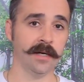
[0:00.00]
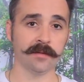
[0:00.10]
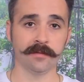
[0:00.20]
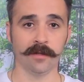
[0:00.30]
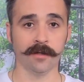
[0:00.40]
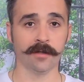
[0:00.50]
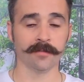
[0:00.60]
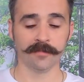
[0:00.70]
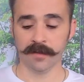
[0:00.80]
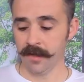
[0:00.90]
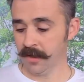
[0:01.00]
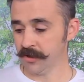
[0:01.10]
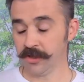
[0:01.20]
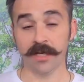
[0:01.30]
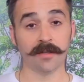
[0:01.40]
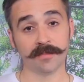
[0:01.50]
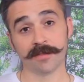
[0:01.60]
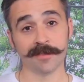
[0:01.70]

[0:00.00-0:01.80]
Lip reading: at our jobs.